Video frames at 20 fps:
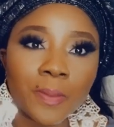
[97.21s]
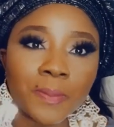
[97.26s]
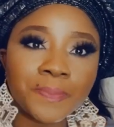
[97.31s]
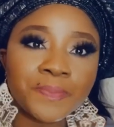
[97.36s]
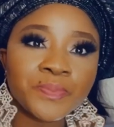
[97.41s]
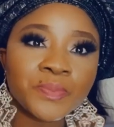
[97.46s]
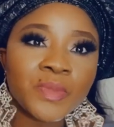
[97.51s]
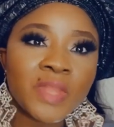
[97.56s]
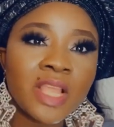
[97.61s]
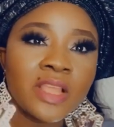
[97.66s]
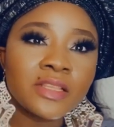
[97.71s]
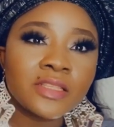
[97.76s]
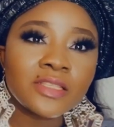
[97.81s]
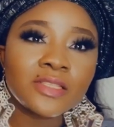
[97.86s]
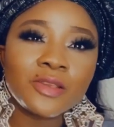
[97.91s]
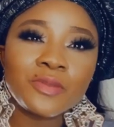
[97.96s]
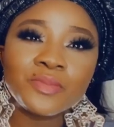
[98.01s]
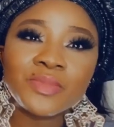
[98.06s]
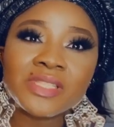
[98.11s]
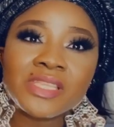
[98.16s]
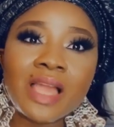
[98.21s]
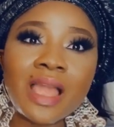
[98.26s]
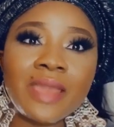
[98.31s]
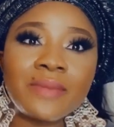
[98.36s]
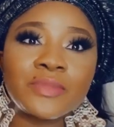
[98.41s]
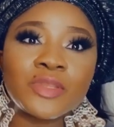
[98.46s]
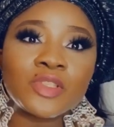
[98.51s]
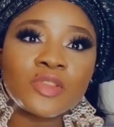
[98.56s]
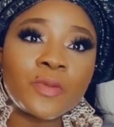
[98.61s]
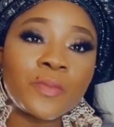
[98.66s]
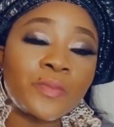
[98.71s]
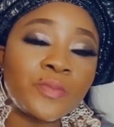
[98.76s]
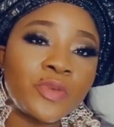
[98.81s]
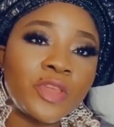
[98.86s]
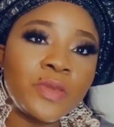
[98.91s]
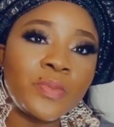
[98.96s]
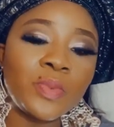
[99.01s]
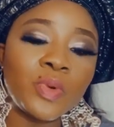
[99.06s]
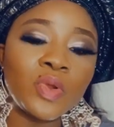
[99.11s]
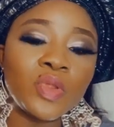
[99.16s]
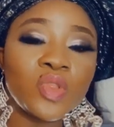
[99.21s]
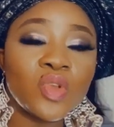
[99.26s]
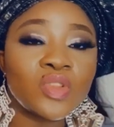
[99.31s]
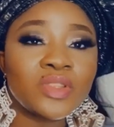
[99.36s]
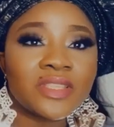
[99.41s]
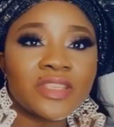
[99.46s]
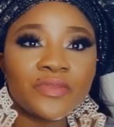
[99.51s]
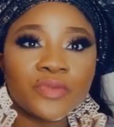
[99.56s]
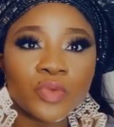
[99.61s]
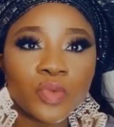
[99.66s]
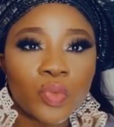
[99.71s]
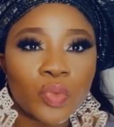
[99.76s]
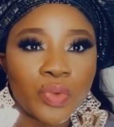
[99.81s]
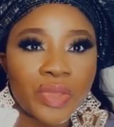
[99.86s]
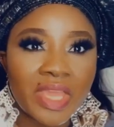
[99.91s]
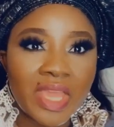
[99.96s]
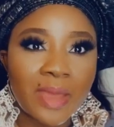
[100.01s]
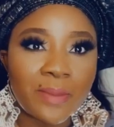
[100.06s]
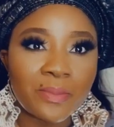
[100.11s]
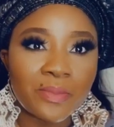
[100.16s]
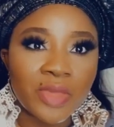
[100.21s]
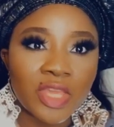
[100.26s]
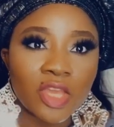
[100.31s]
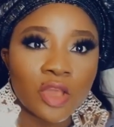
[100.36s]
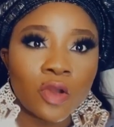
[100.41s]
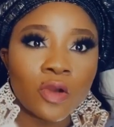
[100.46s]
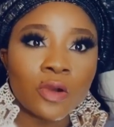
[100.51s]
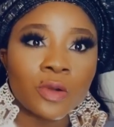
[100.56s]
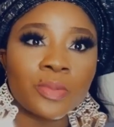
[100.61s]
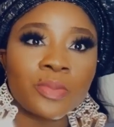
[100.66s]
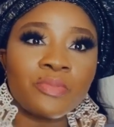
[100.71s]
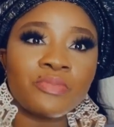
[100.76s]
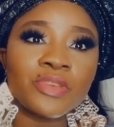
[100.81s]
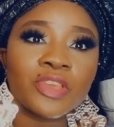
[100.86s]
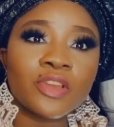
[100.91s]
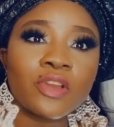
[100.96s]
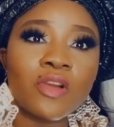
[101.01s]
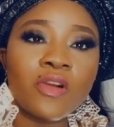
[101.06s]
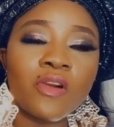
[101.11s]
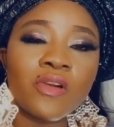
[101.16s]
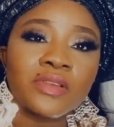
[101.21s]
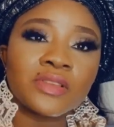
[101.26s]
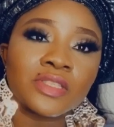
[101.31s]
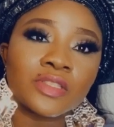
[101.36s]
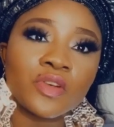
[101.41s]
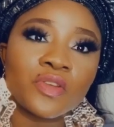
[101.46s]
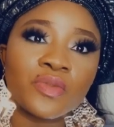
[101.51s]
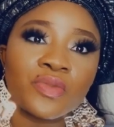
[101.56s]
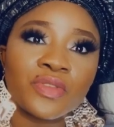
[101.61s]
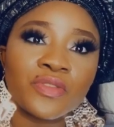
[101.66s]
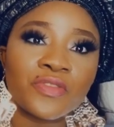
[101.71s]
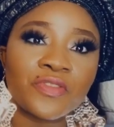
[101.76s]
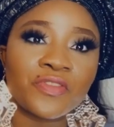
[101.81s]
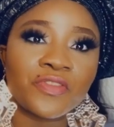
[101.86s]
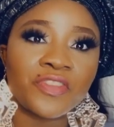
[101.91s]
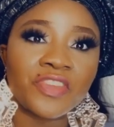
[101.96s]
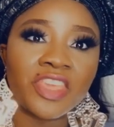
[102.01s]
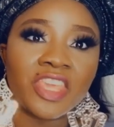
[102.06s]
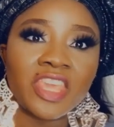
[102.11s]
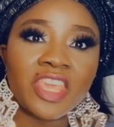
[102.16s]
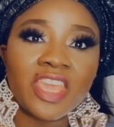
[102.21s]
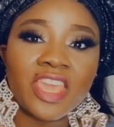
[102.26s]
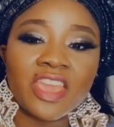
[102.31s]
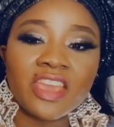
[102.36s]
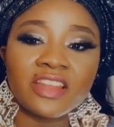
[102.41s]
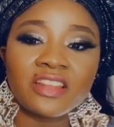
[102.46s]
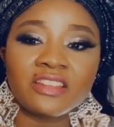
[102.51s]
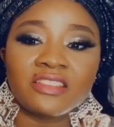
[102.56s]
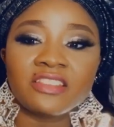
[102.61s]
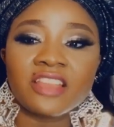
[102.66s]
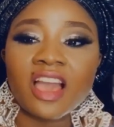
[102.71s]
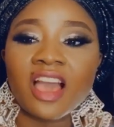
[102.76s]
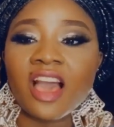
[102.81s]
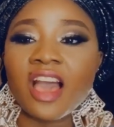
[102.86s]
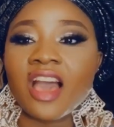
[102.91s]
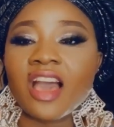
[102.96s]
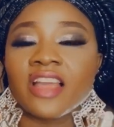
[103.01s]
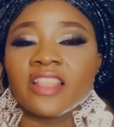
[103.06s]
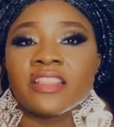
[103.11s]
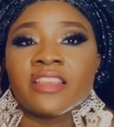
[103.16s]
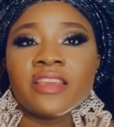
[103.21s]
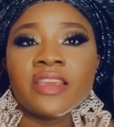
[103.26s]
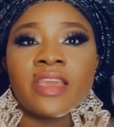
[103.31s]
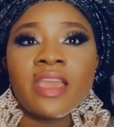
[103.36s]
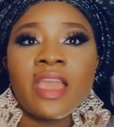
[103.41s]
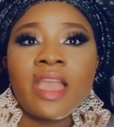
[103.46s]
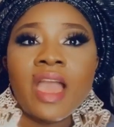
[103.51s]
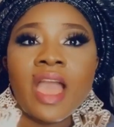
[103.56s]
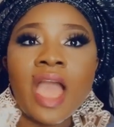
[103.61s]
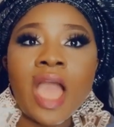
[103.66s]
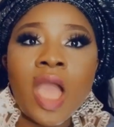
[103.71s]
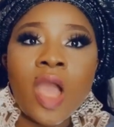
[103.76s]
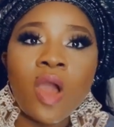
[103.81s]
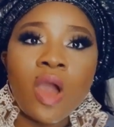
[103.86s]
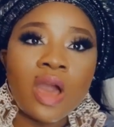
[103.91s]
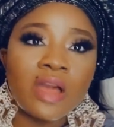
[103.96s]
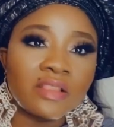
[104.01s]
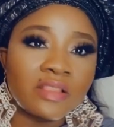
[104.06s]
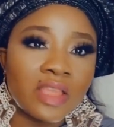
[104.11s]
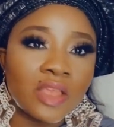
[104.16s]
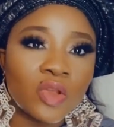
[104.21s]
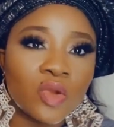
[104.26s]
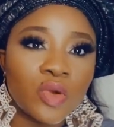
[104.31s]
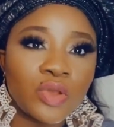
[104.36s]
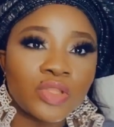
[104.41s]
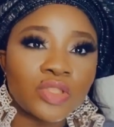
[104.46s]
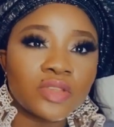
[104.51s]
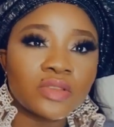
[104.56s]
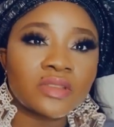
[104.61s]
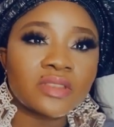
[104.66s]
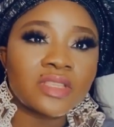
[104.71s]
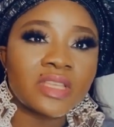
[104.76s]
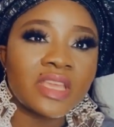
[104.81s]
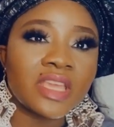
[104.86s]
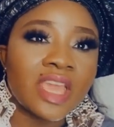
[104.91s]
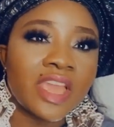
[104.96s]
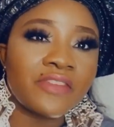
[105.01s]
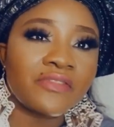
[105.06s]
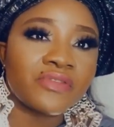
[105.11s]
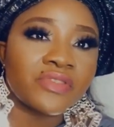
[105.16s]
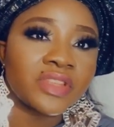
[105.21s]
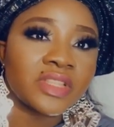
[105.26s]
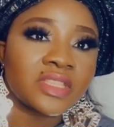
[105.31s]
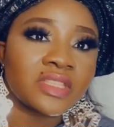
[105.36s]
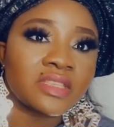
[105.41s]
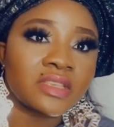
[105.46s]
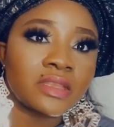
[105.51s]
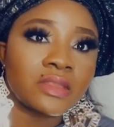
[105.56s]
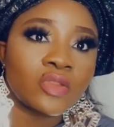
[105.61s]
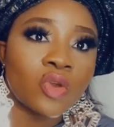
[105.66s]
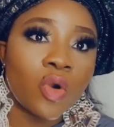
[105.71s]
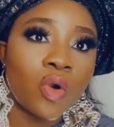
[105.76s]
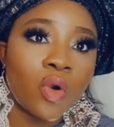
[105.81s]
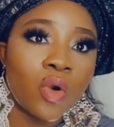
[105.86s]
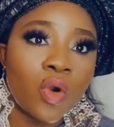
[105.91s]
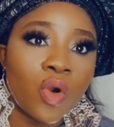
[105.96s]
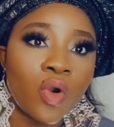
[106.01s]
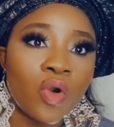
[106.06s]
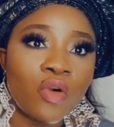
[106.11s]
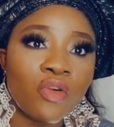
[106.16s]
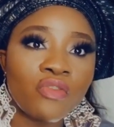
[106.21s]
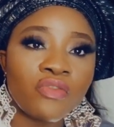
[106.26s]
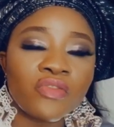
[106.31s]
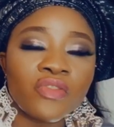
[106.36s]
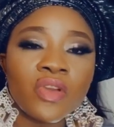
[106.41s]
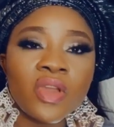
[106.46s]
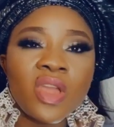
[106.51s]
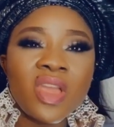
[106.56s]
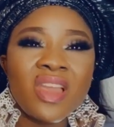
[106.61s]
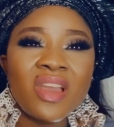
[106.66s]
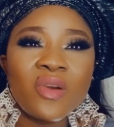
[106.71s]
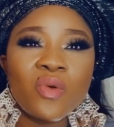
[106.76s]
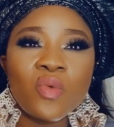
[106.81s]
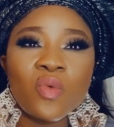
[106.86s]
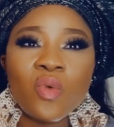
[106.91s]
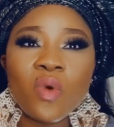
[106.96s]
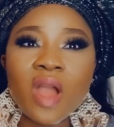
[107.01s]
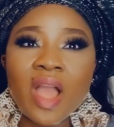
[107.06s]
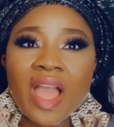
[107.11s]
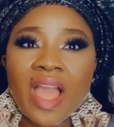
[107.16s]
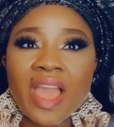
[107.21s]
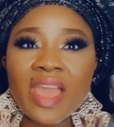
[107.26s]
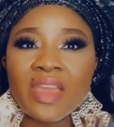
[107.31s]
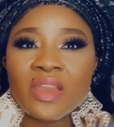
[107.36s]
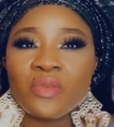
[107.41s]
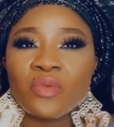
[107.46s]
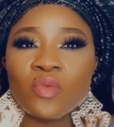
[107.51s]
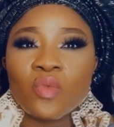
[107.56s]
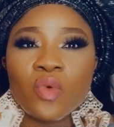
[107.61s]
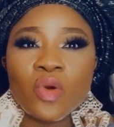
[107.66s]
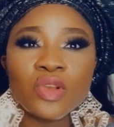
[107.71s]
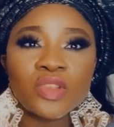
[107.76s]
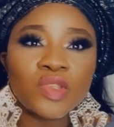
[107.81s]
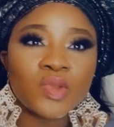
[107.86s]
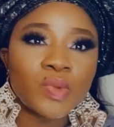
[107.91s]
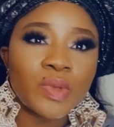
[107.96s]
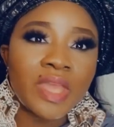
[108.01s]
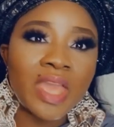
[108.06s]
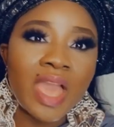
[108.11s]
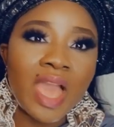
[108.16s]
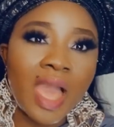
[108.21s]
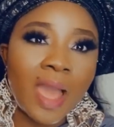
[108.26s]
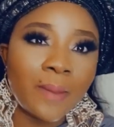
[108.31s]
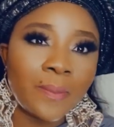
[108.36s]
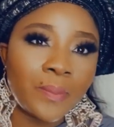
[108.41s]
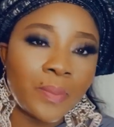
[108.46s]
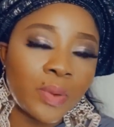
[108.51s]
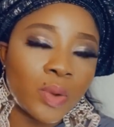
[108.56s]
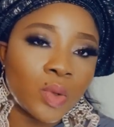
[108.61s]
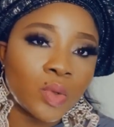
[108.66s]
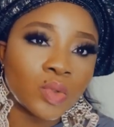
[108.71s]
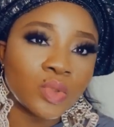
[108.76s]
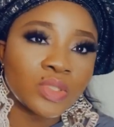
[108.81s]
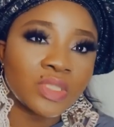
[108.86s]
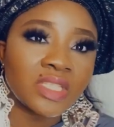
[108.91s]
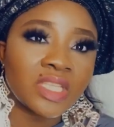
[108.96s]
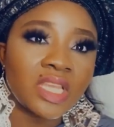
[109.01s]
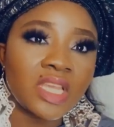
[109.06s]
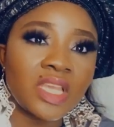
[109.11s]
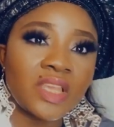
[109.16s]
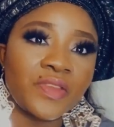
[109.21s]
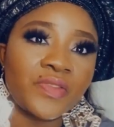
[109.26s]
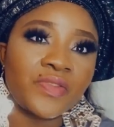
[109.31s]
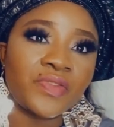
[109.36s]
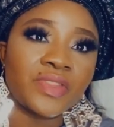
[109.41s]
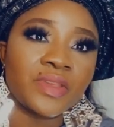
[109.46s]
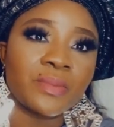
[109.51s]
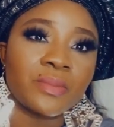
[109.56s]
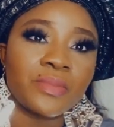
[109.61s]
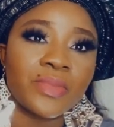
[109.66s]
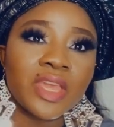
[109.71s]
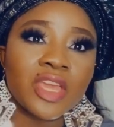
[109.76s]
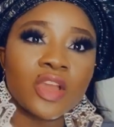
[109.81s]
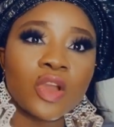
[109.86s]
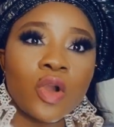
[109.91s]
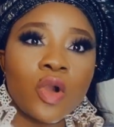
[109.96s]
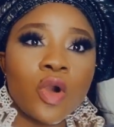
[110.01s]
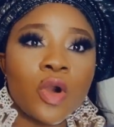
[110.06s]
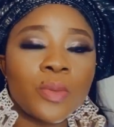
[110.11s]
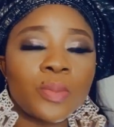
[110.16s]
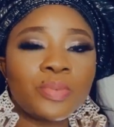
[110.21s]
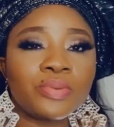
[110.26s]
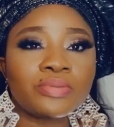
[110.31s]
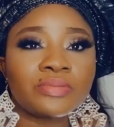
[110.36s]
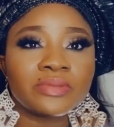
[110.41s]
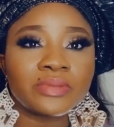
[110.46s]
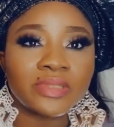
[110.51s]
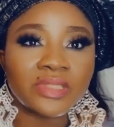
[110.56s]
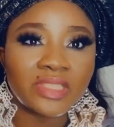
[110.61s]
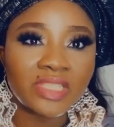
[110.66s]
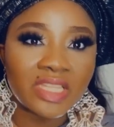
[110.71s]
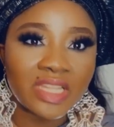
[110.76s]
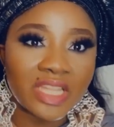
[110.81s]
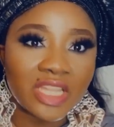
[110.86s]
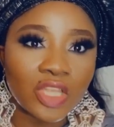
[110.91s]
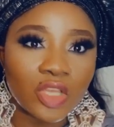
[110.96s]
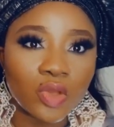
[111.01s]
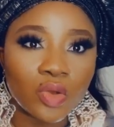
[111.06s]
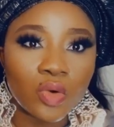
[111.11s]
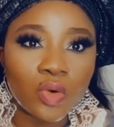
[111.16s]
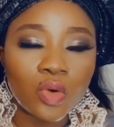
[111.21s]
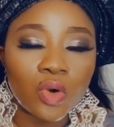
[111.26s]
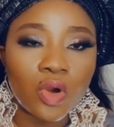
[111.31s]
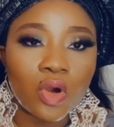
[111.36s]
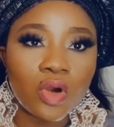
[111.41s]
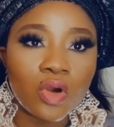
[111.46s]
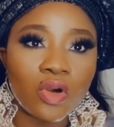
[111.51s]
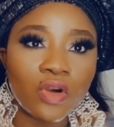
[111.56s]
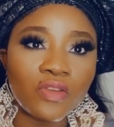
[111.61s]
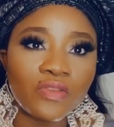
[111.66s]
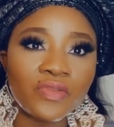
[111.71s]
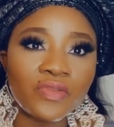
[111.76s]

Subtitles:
Sometimes some people don't even wear makeup because of the fear that how are they going to take everything off? Why? What will happen if the makeup didn't go off?